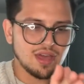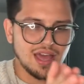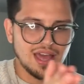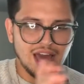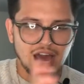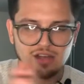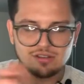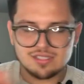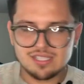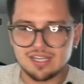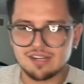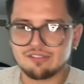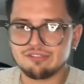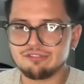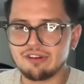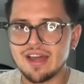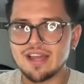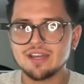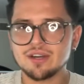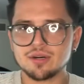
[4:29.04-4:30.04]
outside of
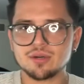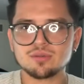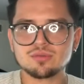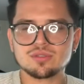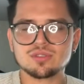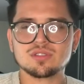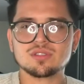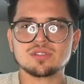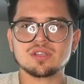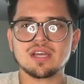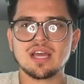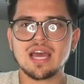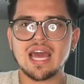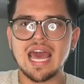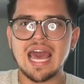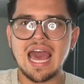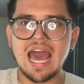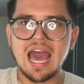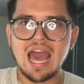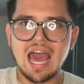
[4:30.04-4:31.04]
FICOs,
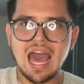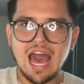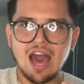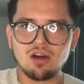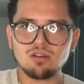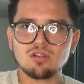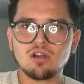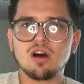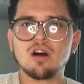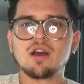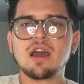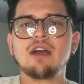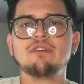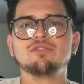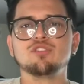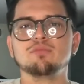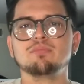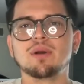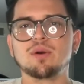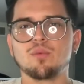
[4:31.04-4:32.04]
how long have
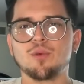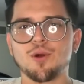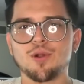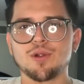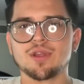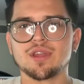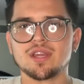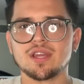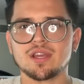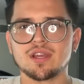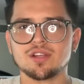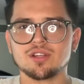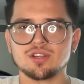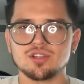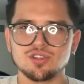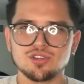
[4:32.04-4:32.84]
you been working?